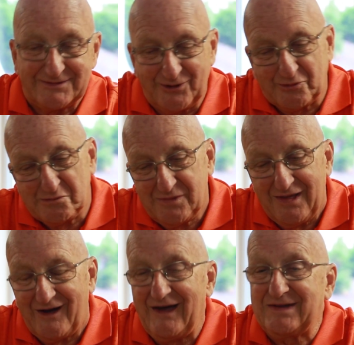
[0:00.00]
So
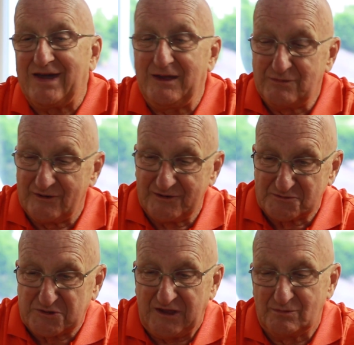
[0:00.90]
I came, had a
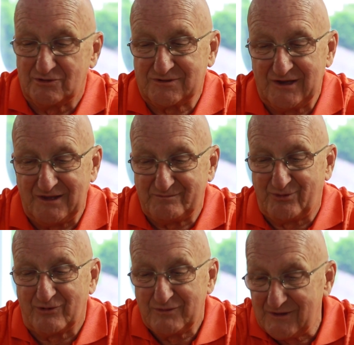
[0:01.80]
little table set up
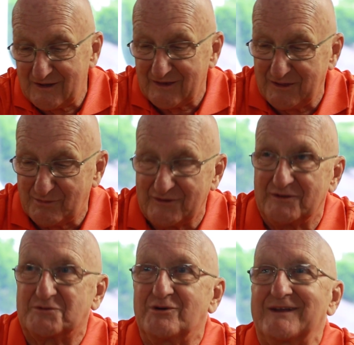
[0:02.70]
for me, and I laid my
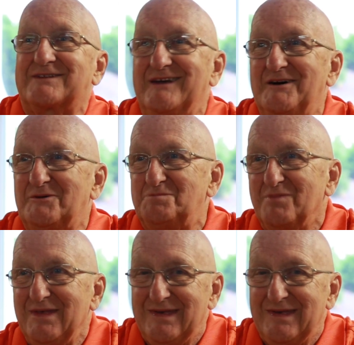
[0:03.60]
little tricks down.